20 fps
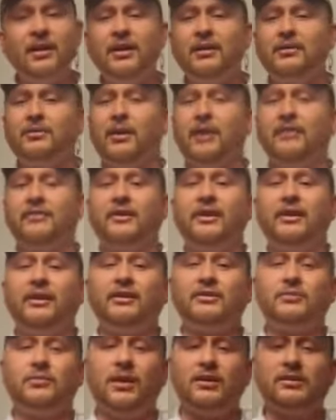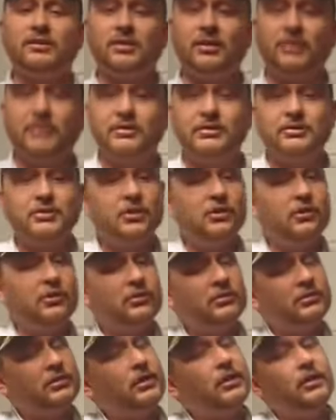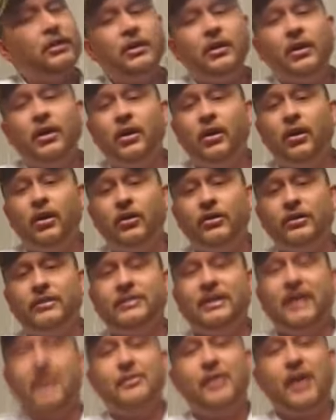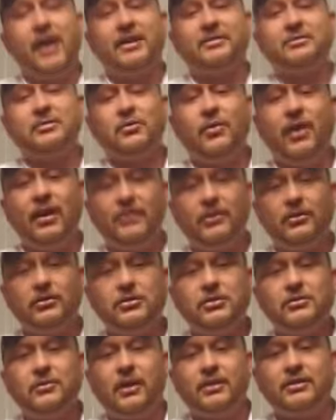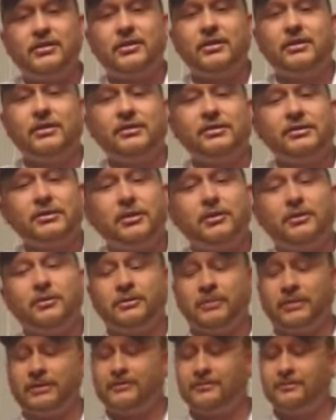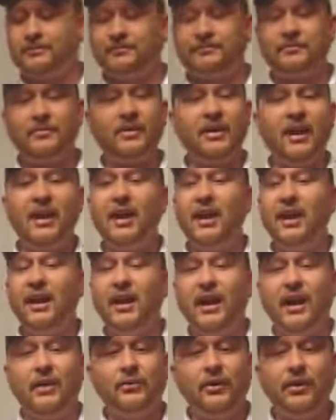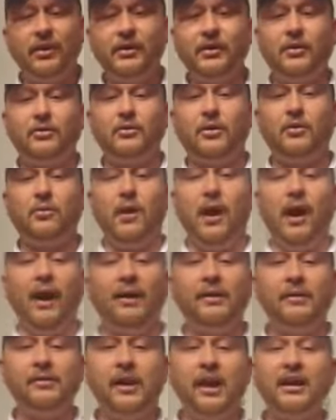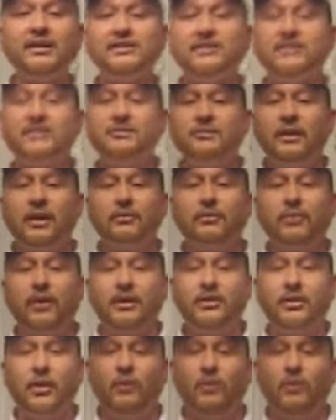My wife, kids watch cooking shows all the time. They ask me, why don't you watch cooking shows? I really don't know why. I don't